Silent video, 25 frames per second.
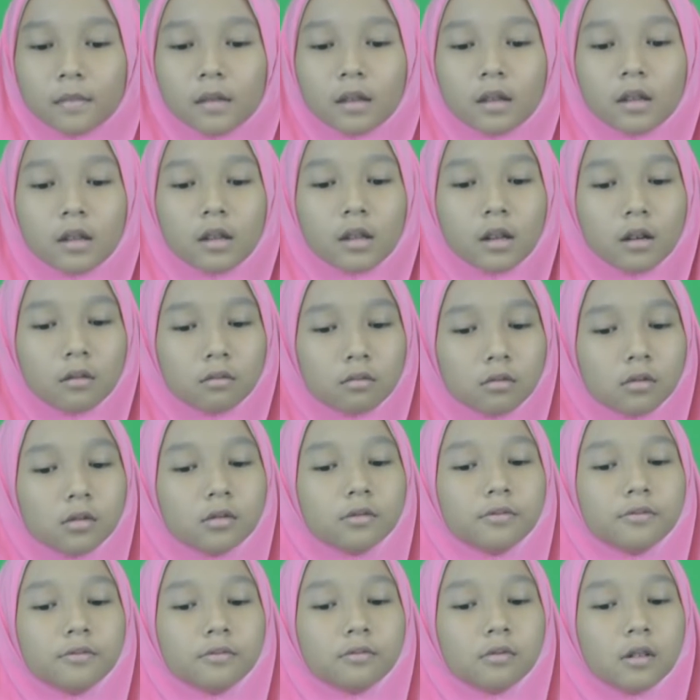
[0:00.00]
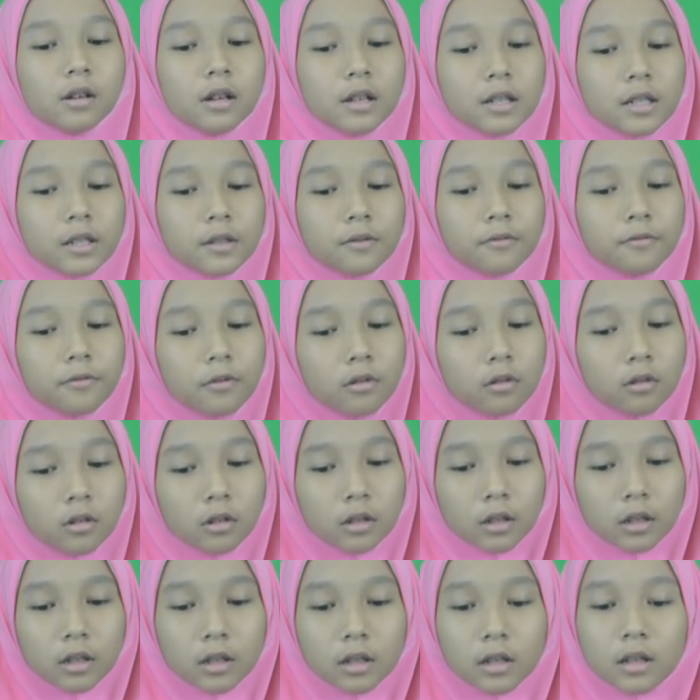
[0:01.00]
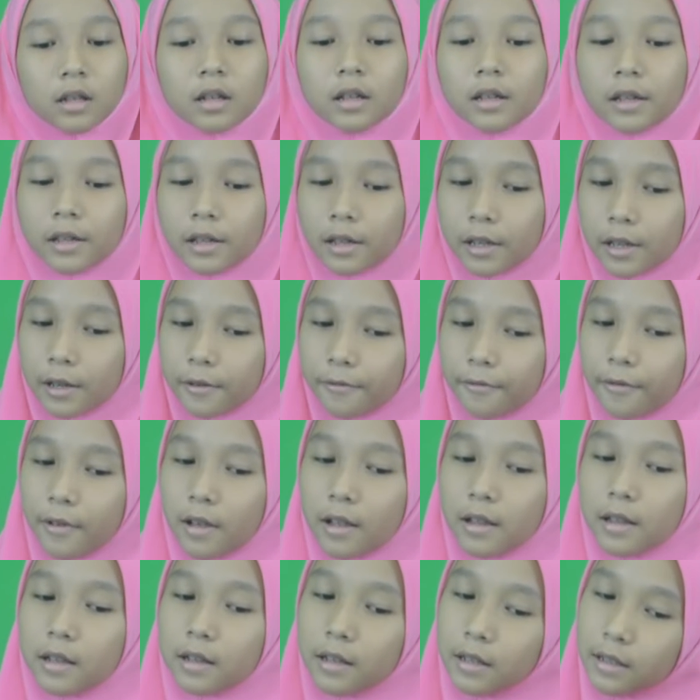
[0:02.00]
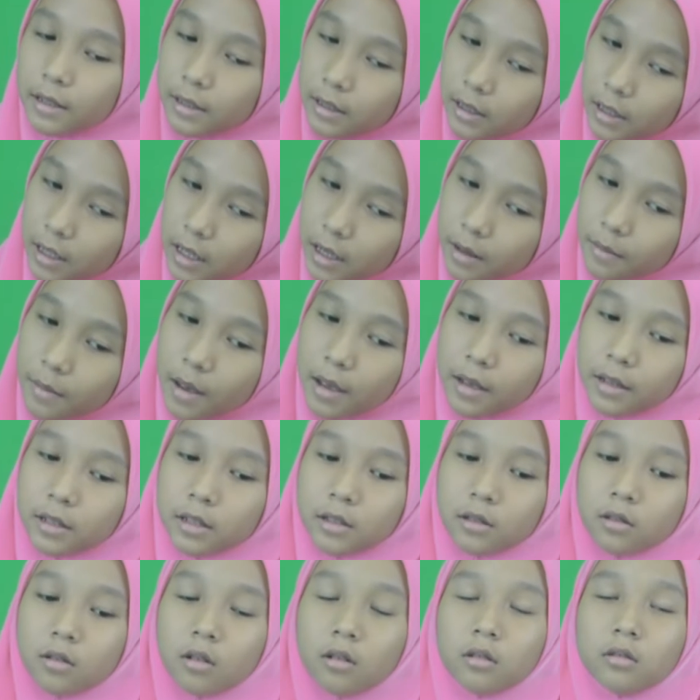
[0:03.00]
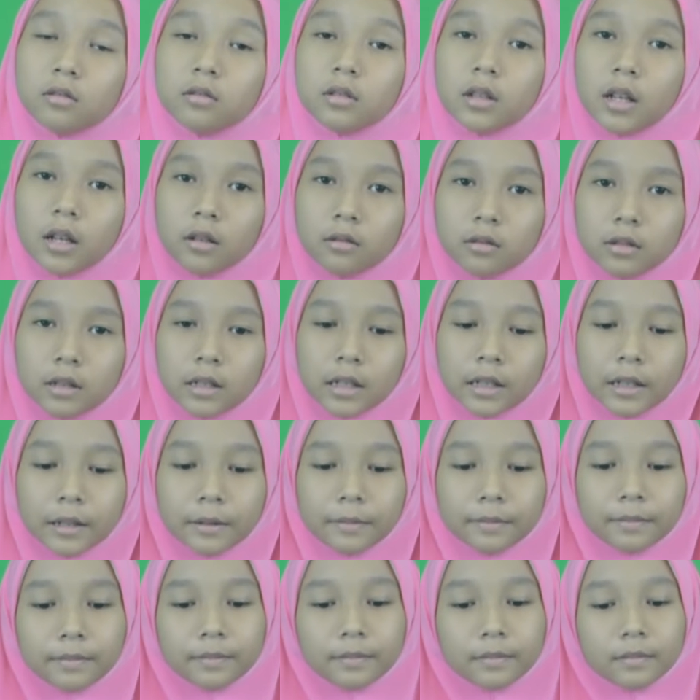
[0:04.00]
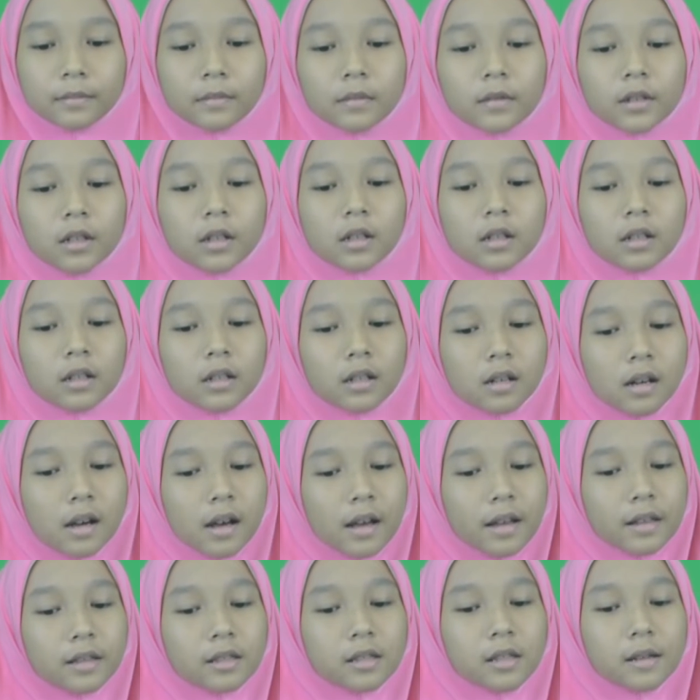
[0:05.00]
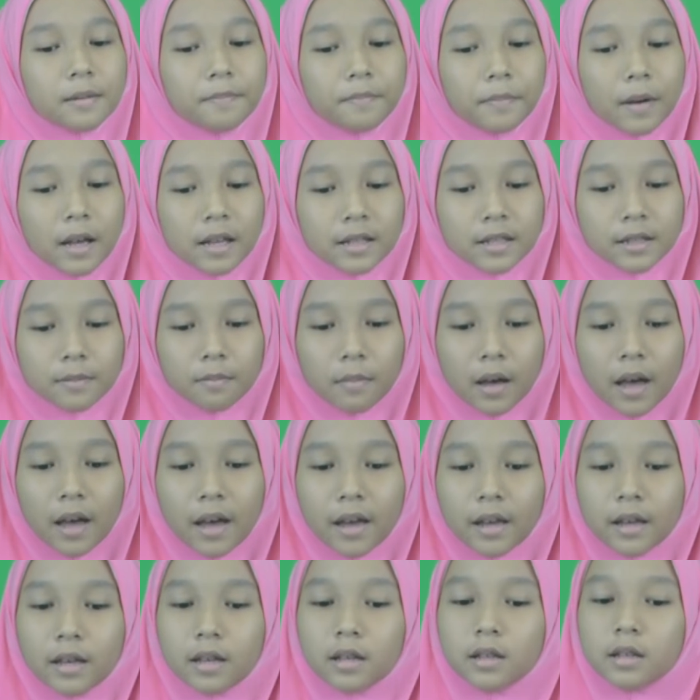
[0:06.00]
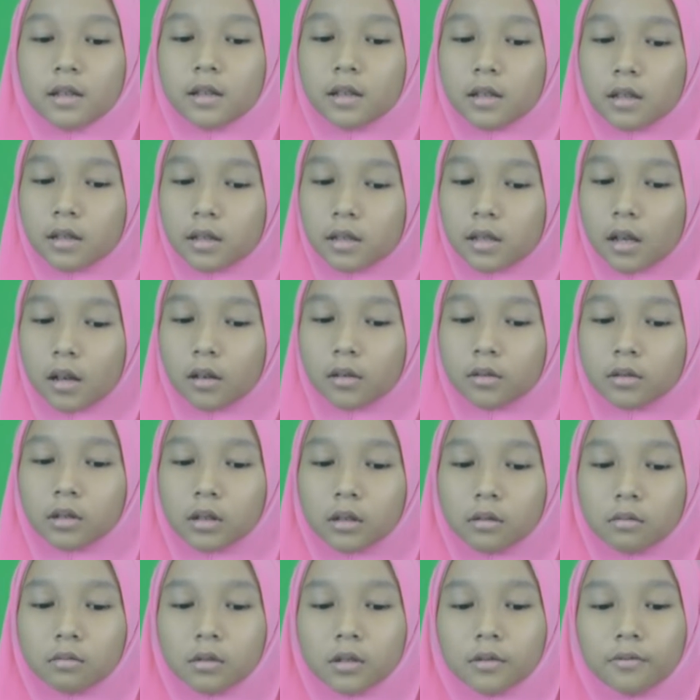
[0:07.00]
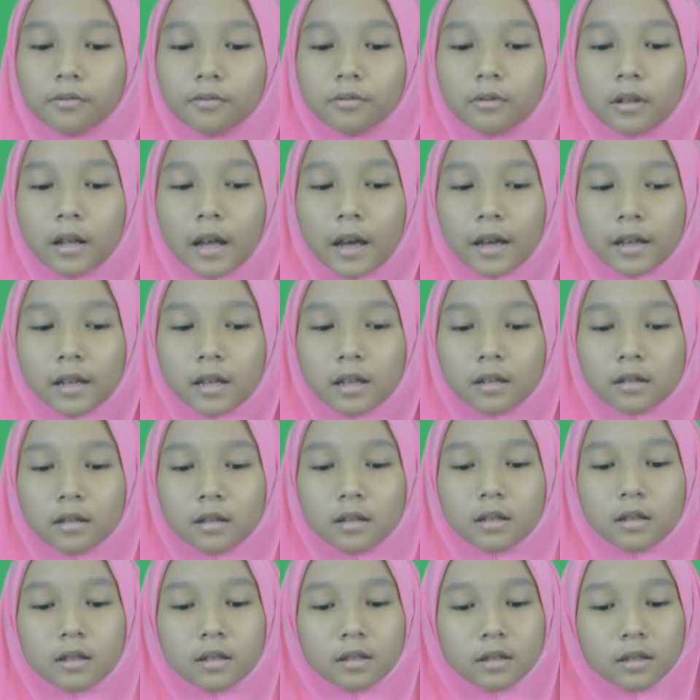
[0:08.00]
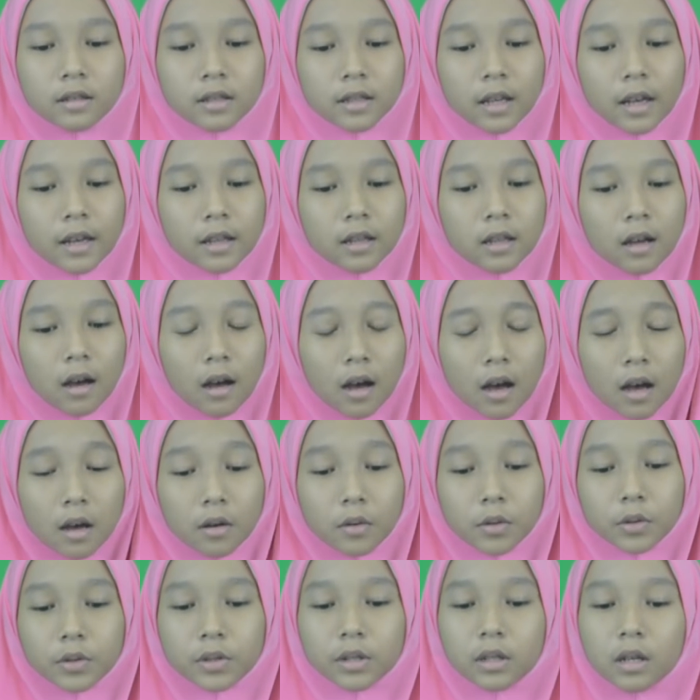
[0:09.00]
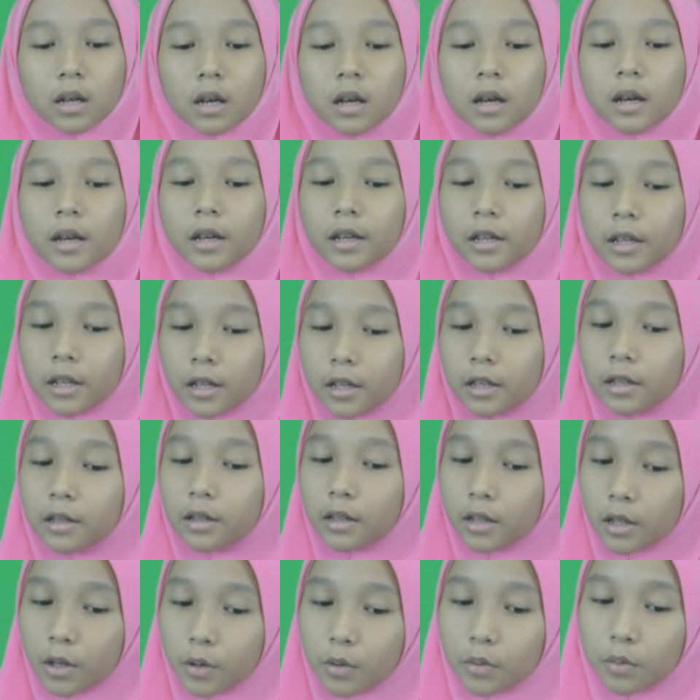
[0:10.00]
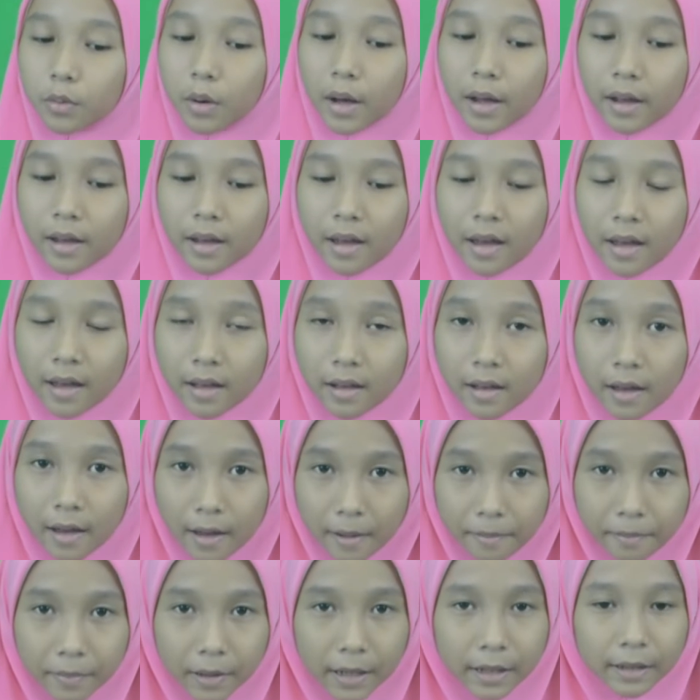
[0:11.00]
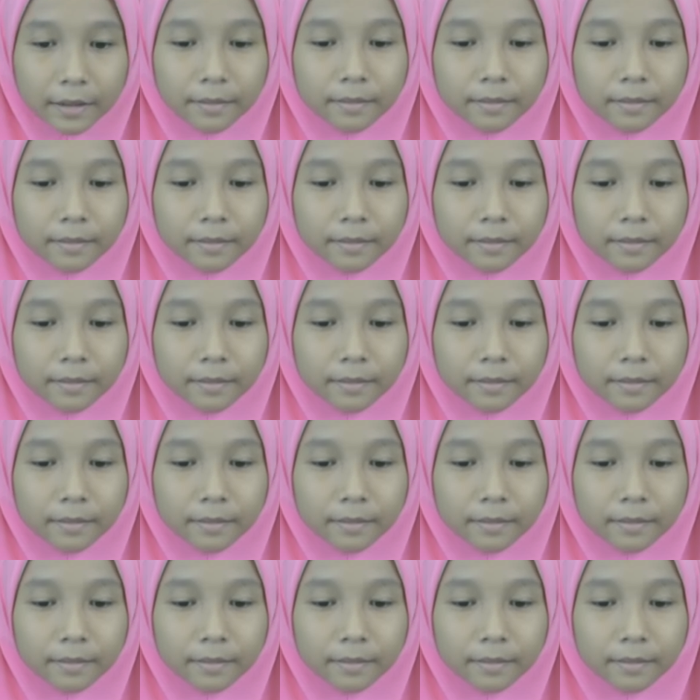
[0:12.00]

The wolf was full. He fell asleep and snored loudly. A hunter passed by. He saw the wolf lying inside the house. He knew what had happened.